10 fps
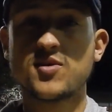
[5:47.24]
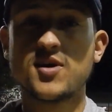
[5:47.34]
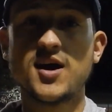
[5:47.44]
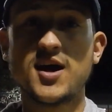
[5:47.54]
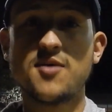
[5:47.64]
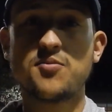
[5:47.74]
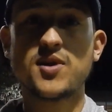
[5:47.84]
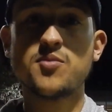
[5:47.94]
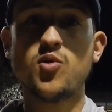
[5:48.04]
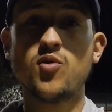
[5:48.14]
uh,
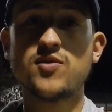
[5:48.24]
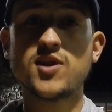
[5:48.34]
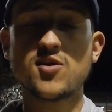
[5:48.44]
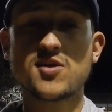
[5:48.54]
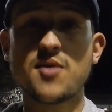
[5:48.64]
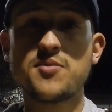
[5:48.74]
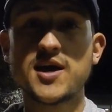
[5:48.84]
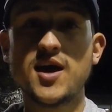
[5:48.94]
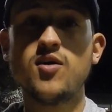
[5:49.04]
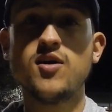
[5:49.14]
plenty more videos
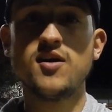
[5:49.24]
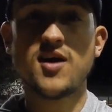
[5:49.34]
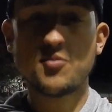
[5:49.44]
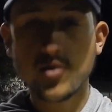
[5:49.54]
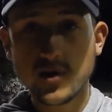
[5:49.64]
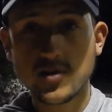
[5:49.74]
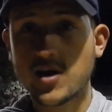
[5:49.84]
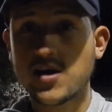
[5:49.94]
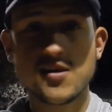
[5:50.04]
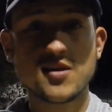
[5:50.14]
coming out. I'm looking,
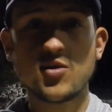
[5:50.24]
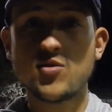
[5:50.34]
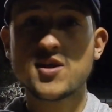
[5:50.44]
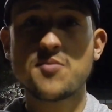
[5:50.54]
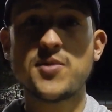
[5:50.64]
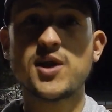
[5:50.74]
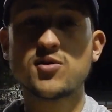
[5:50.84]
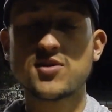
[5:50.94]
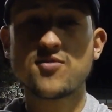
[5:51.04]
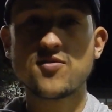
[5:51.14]
like I said, to always get better
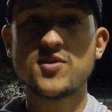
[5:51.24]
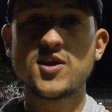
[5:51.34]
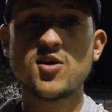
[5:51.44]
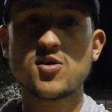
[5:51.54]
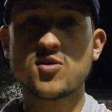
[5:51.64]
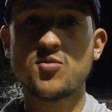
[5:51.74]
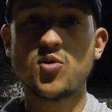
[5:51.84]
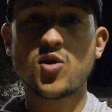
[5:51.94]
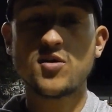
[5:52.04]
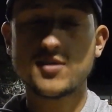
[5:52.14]
with every video, so
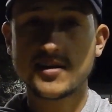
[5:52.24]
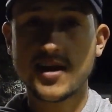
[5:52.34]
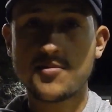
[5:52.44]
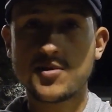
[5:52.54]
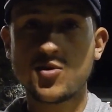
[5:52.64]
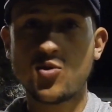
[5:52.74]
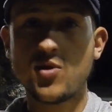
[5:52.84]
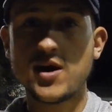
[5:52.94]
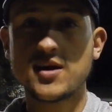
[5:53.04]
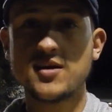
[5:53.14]
more content coming your
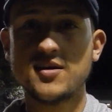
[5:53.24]
way.